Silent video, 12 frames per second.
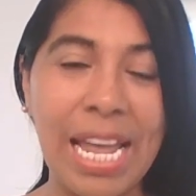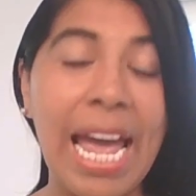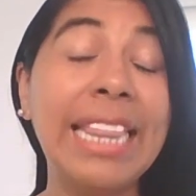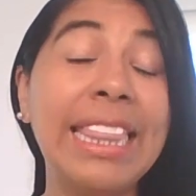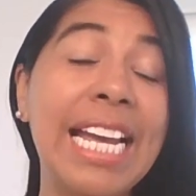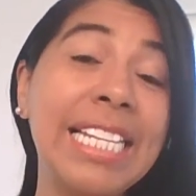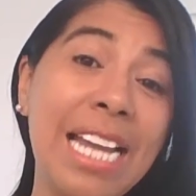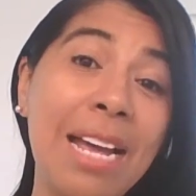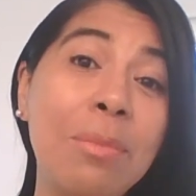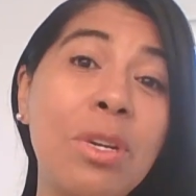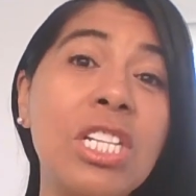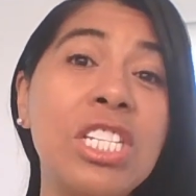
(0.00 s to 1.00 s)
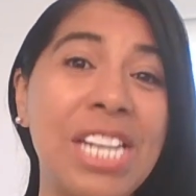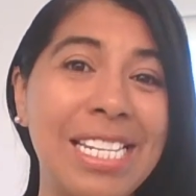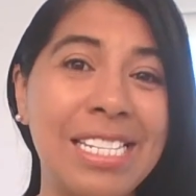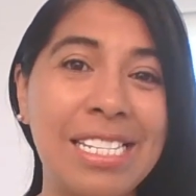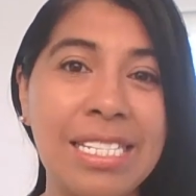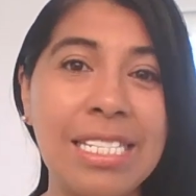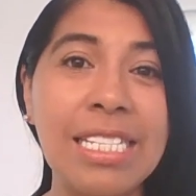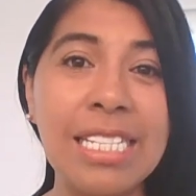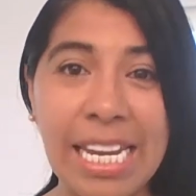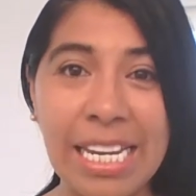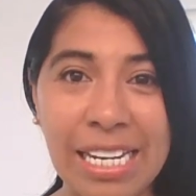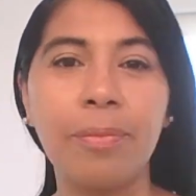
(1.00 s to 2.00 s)
and that number changes
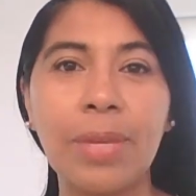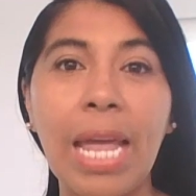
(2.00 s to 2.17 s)
daily.